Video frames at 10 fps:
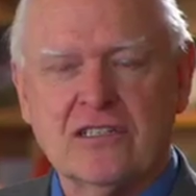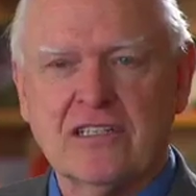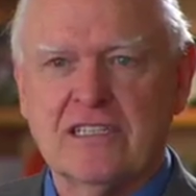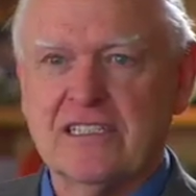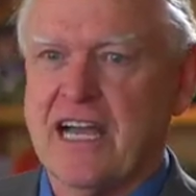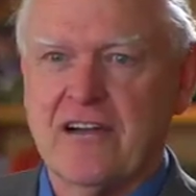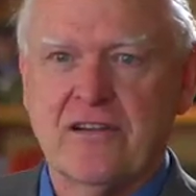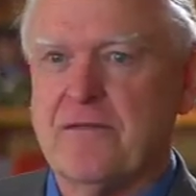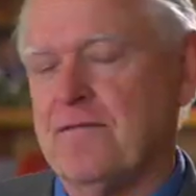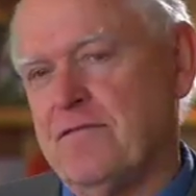
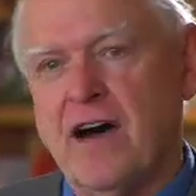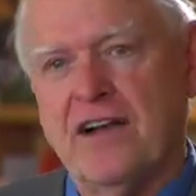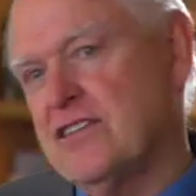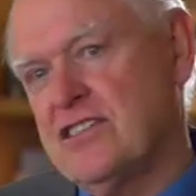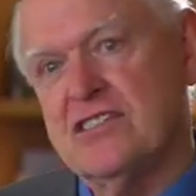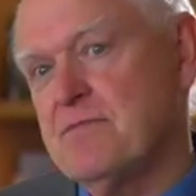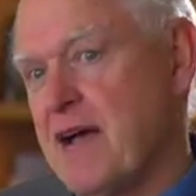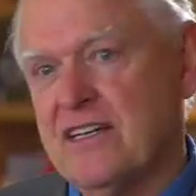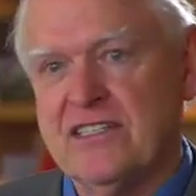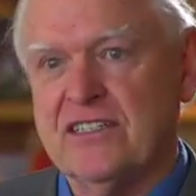encounter viruses and
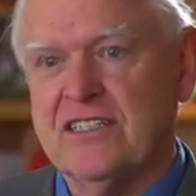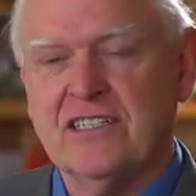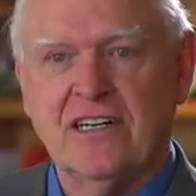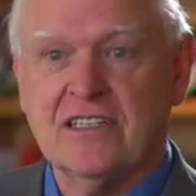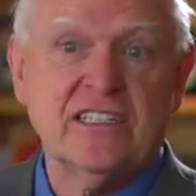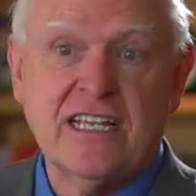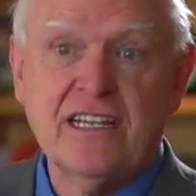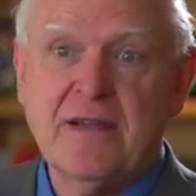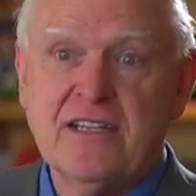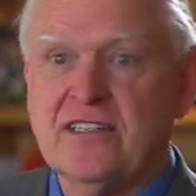bacteria on a
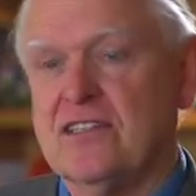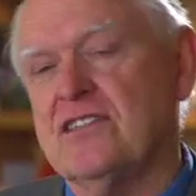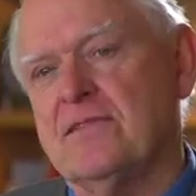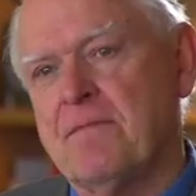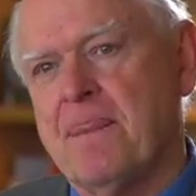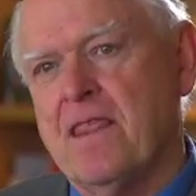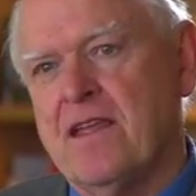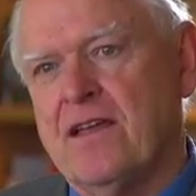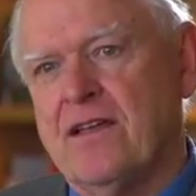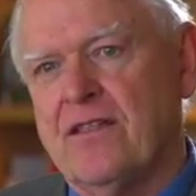daily basis.
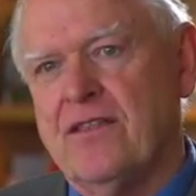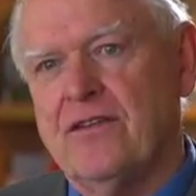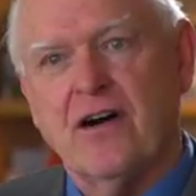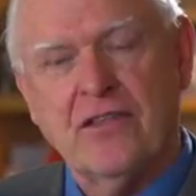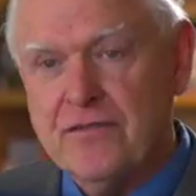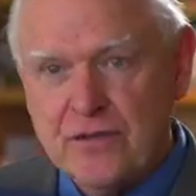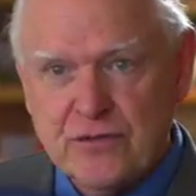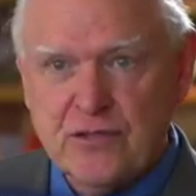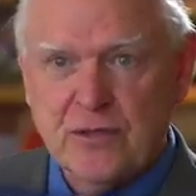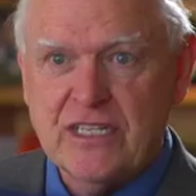They're on the
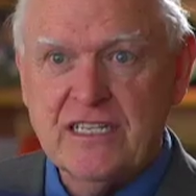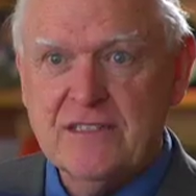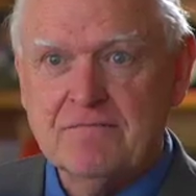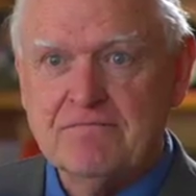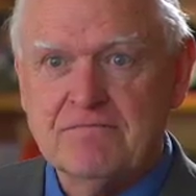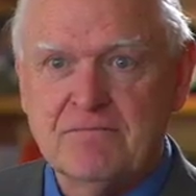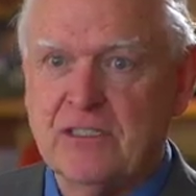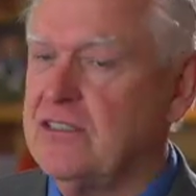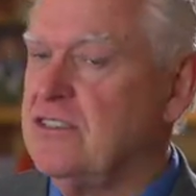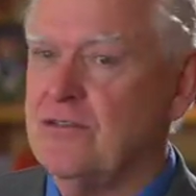foods we eat,
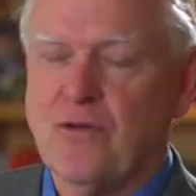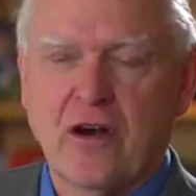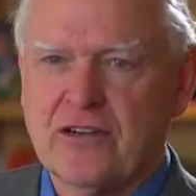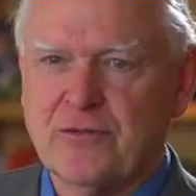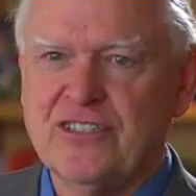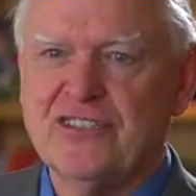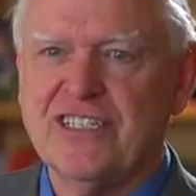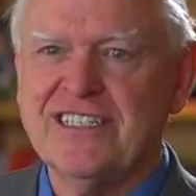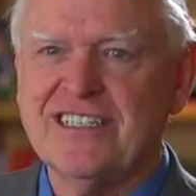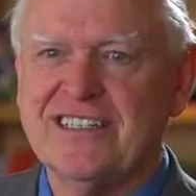they're in the water we
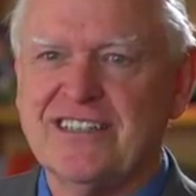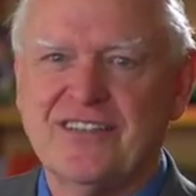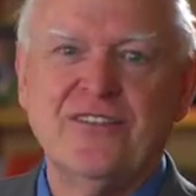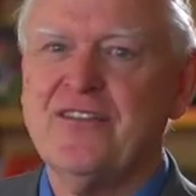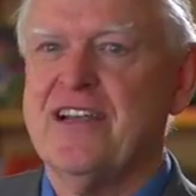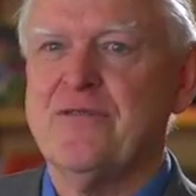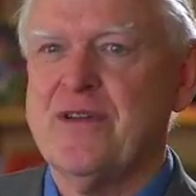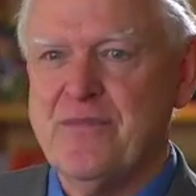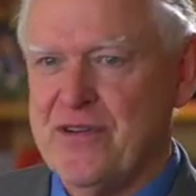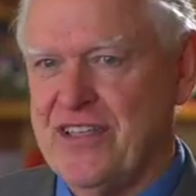drink, they're in the air
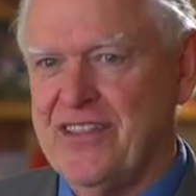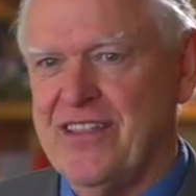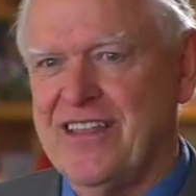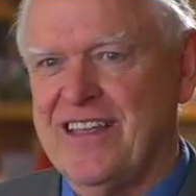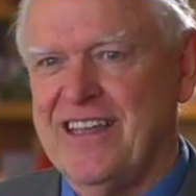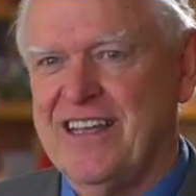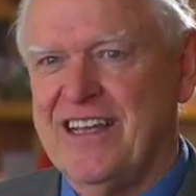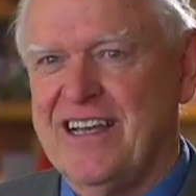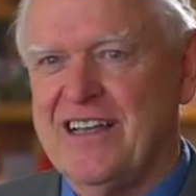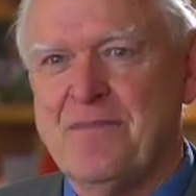we breathe.
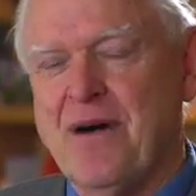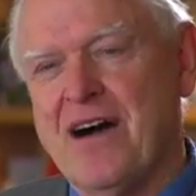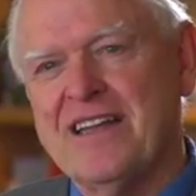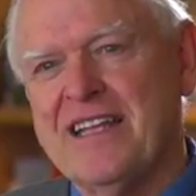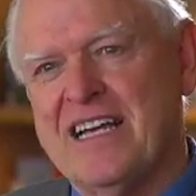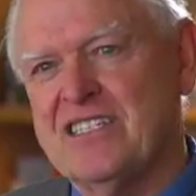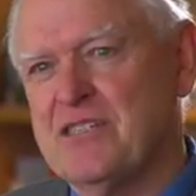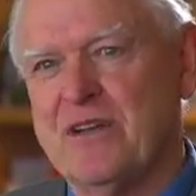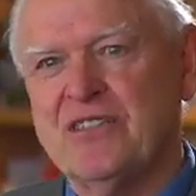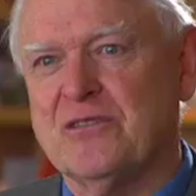And the body has
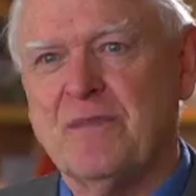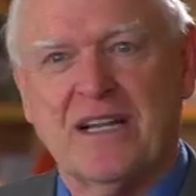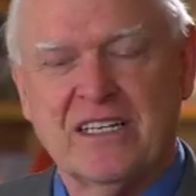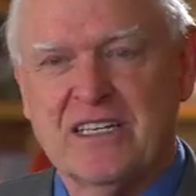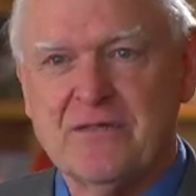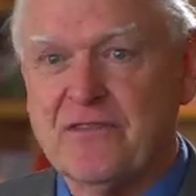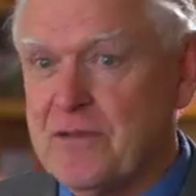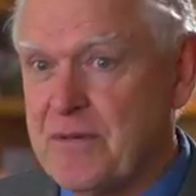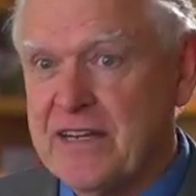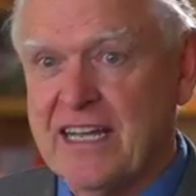special mechanism
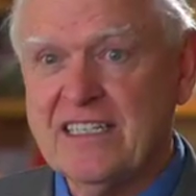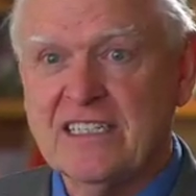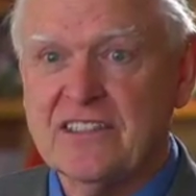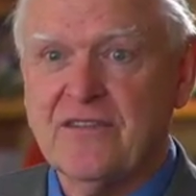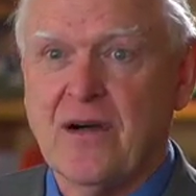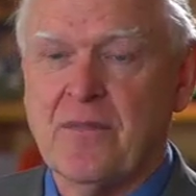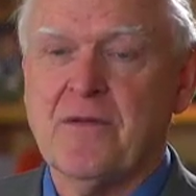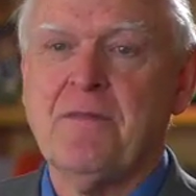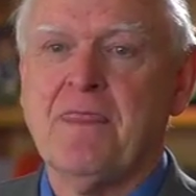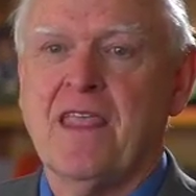for protecting us from
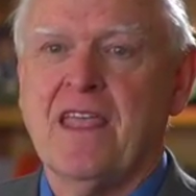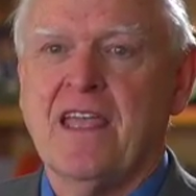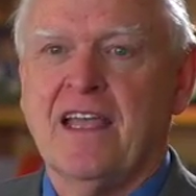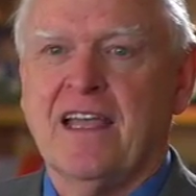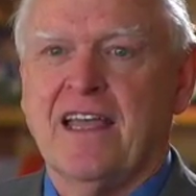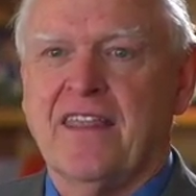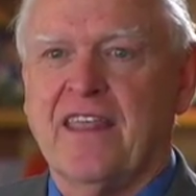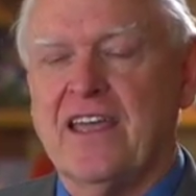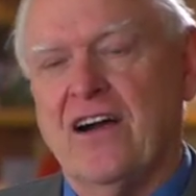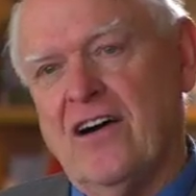them,
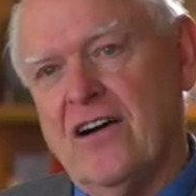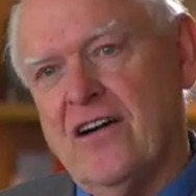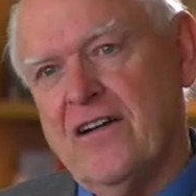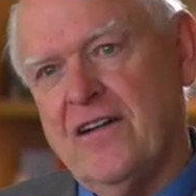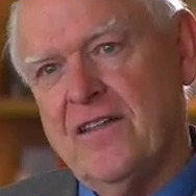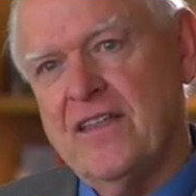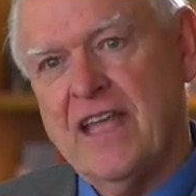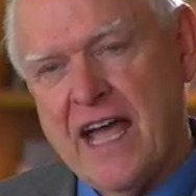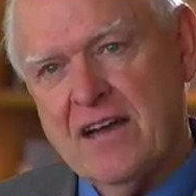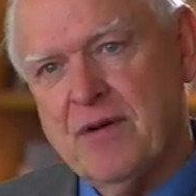they are
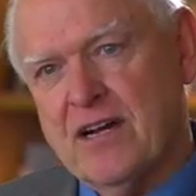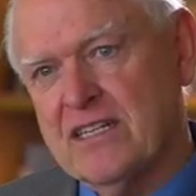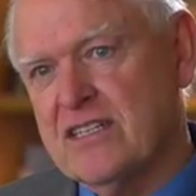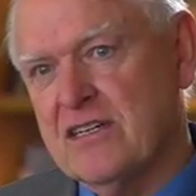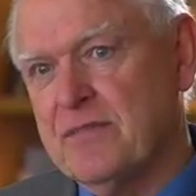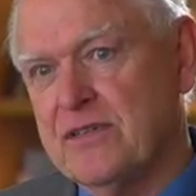the antibodies that it